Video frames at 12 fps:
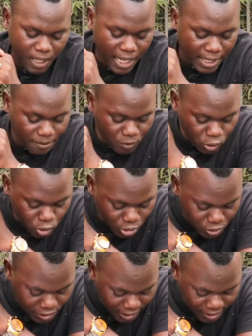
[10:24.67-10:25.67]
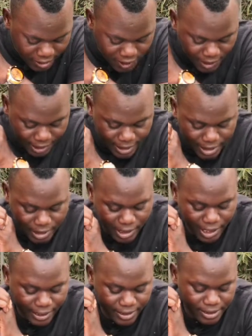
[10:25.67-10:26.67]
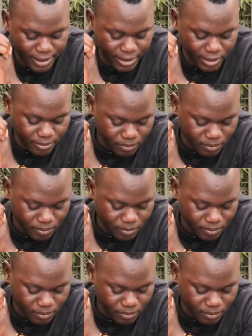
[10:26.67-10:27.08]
I'm not going to take this lightly, like I said.